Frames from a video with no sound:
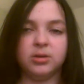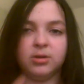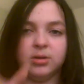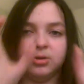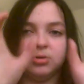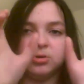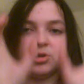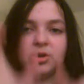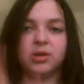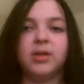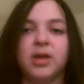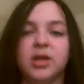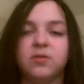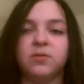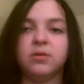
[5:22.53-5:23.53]
You can do straight
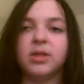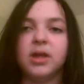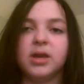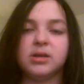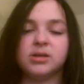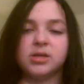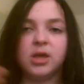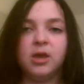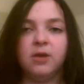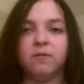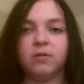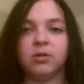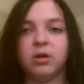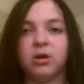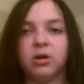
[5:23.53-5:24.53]
lines for legs,
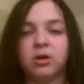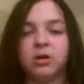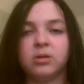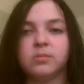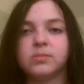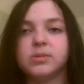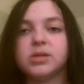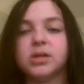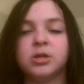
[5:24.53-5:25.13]
for the arms,